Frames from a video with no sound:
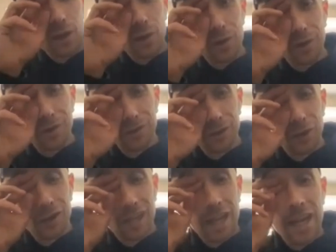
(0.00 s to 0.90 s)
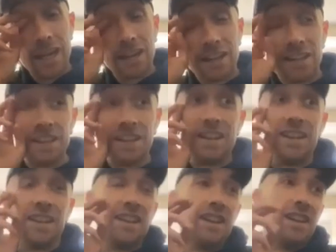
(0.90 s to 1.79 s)
older and don't care,
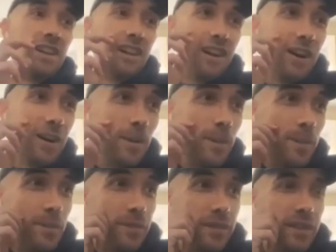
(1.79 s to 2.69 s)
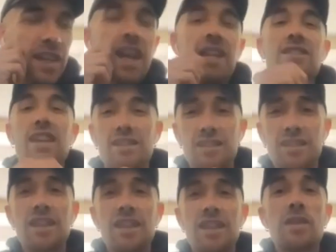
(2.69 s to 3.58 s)
yeah,
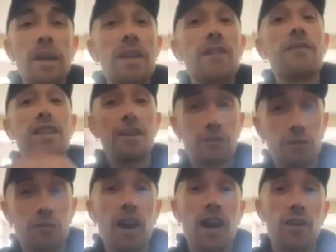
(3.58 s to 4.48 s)
it's a bit of a different